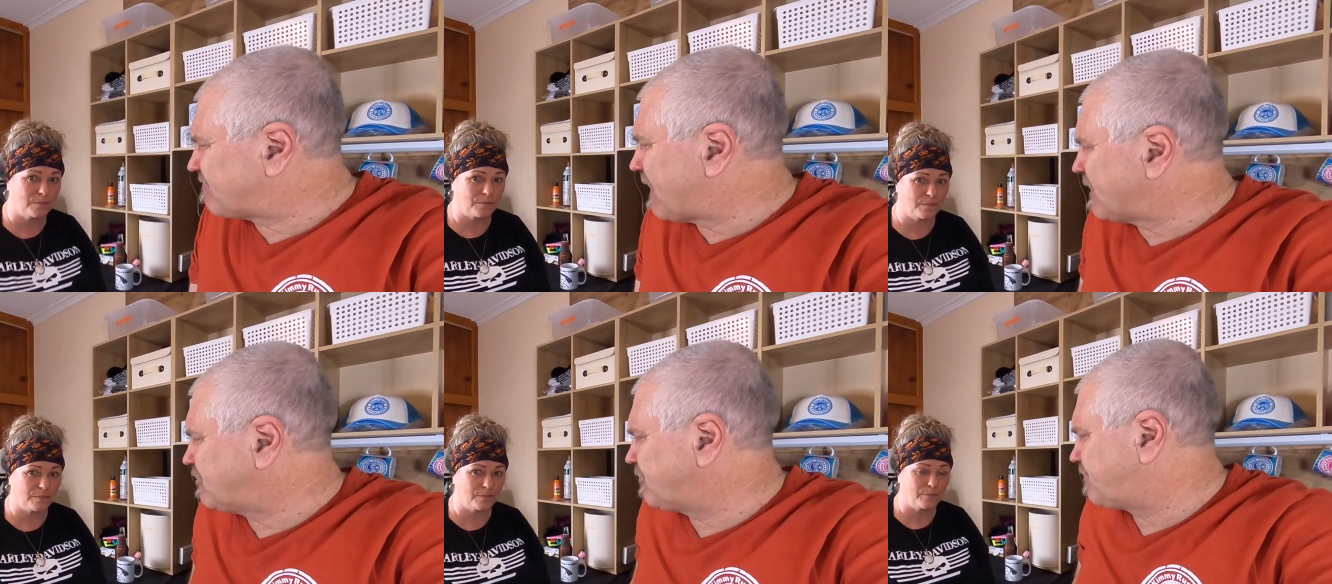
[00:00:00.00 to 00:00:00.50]

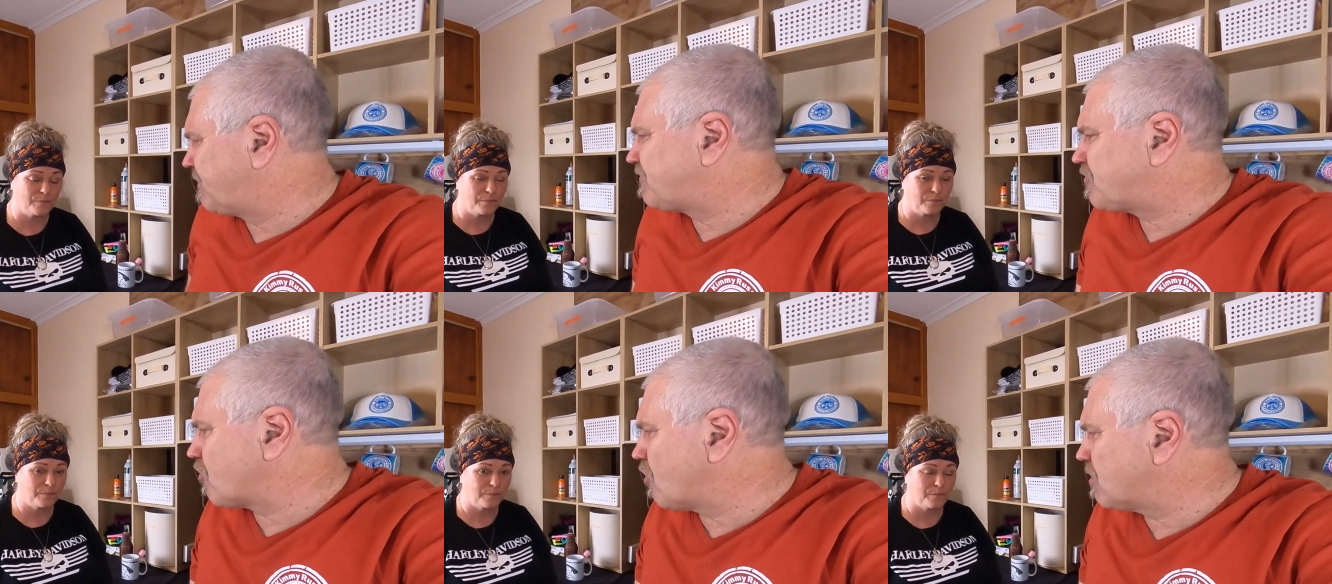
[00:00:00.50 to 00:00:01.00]
Speaker 1: Tasmania
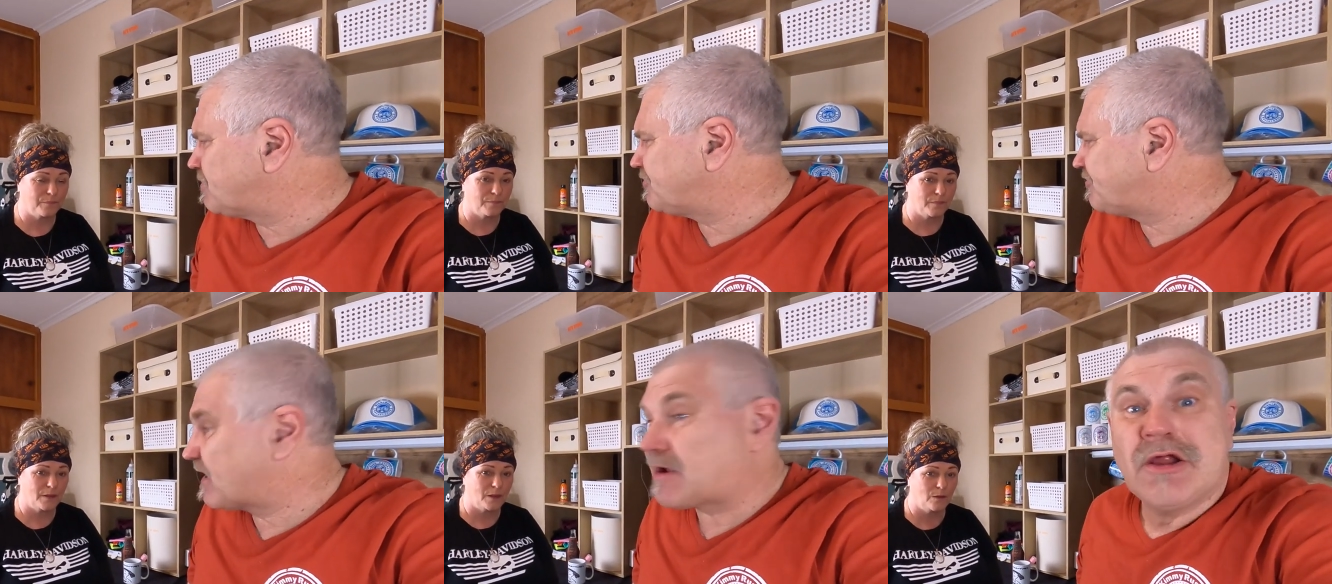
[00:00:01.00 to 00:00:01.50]

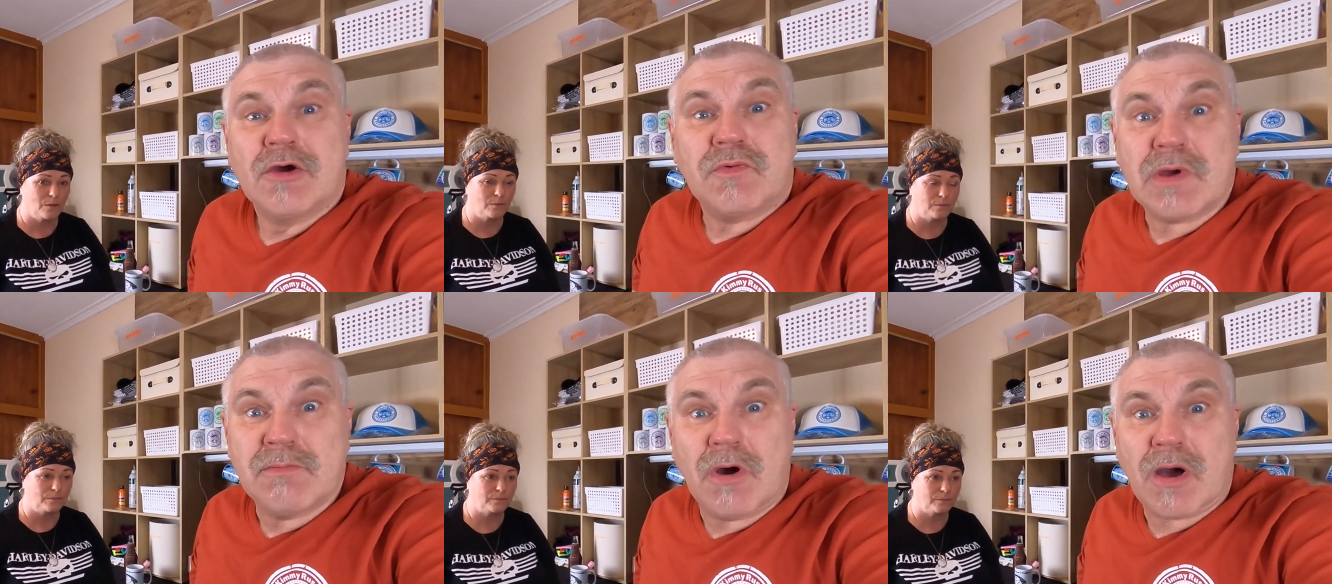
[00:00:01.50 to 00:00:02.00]
subscribing, Sharon.
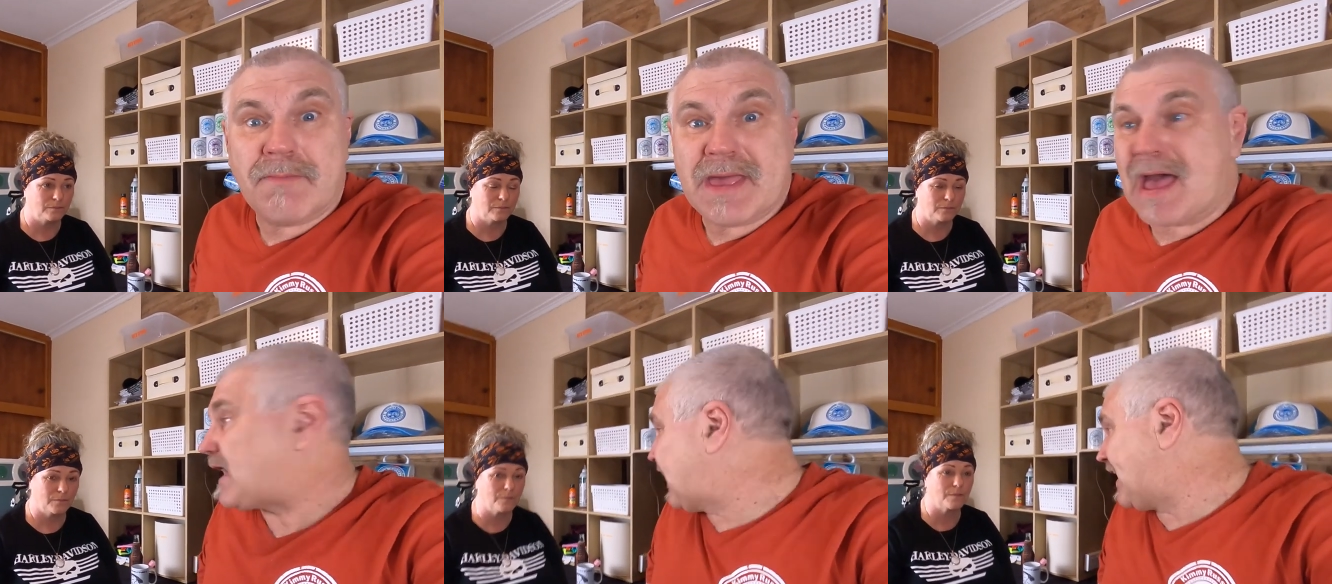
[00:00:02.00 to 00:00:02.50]
We
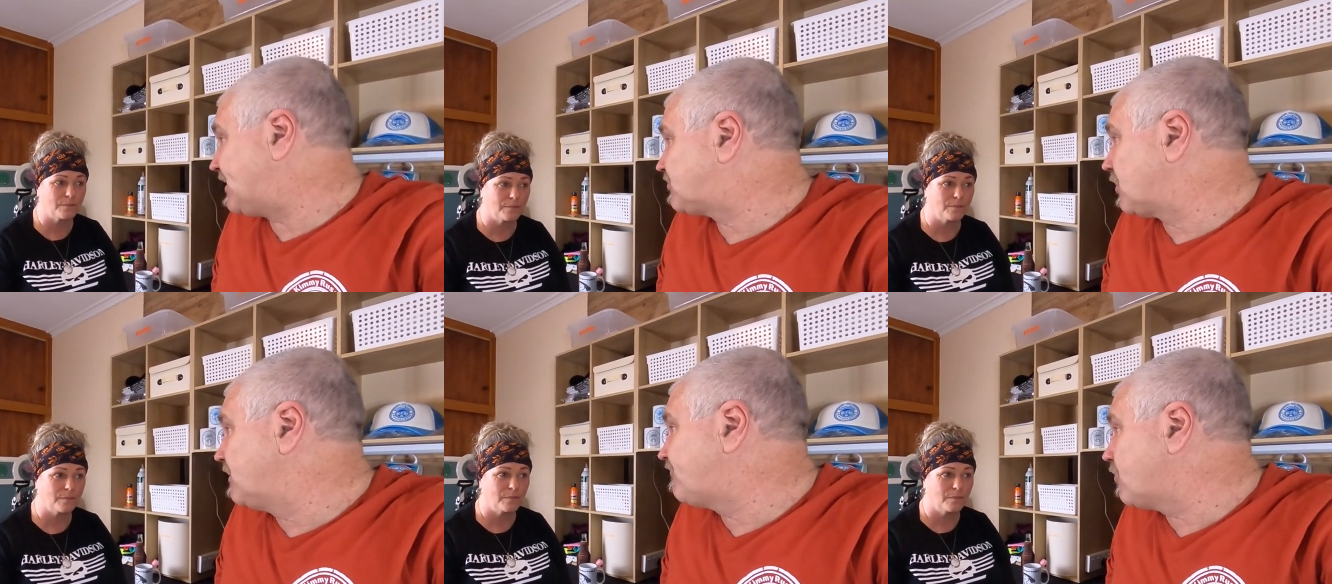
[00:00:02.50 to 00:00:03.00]
might be able to
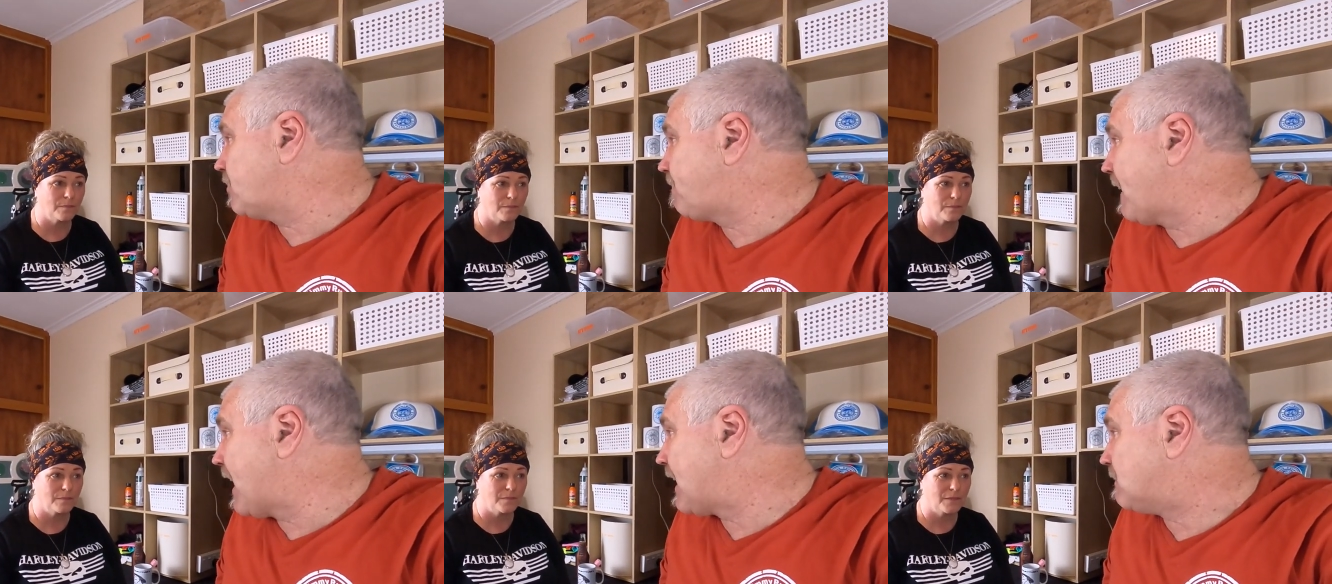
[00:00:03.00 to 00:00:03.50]
hand deliver
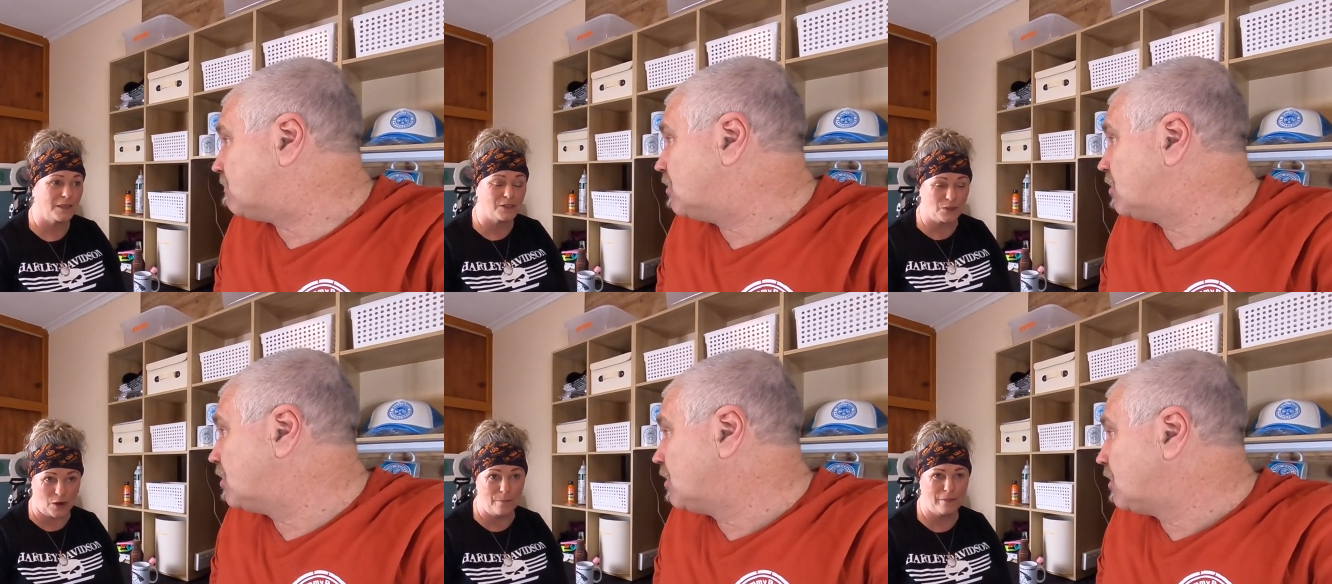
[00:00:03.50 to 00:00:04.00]
it, babe.
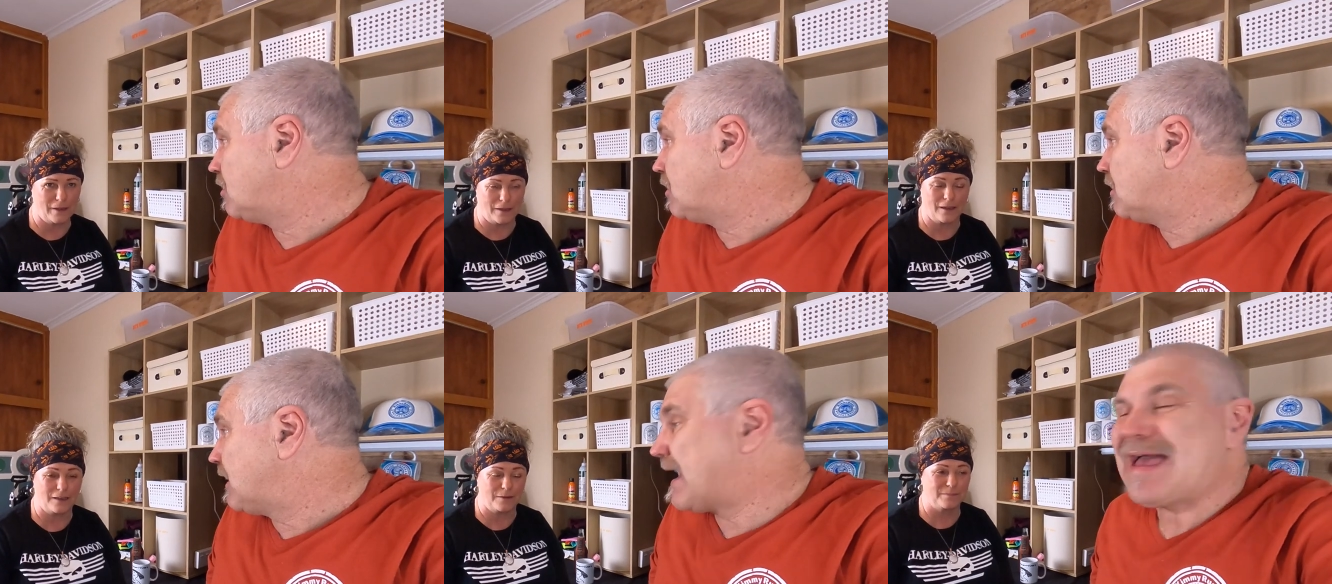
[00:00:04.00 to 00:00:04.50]
That's what I'm
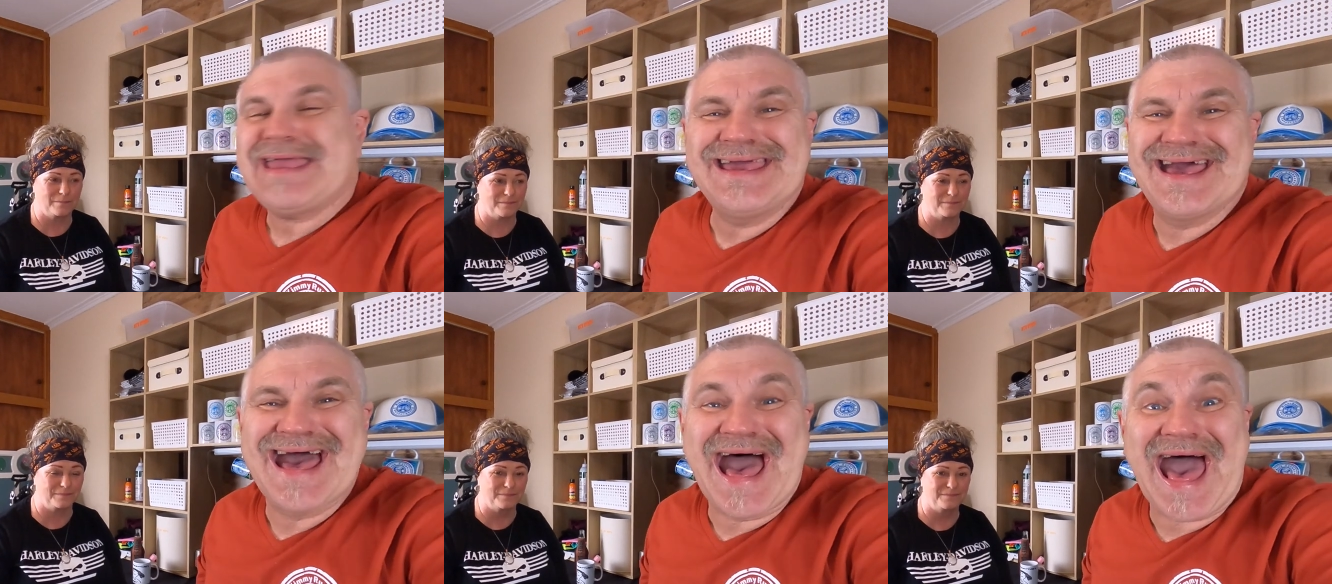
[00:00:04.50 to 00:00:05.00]
thinking.
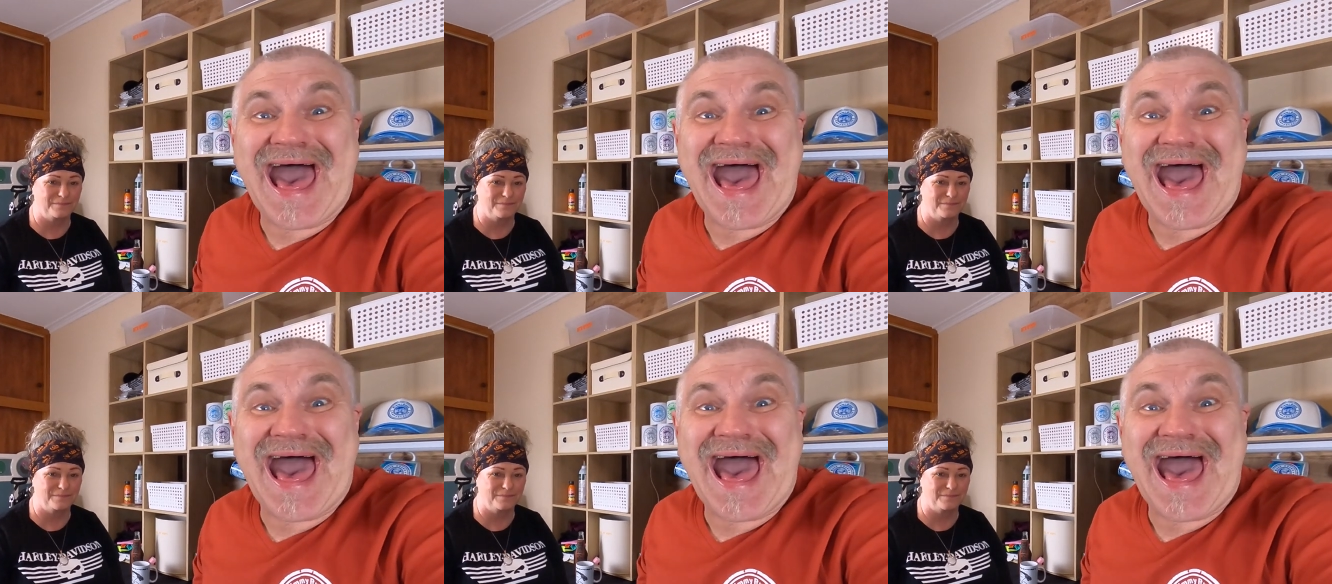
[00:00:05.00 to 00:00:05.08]
Eh?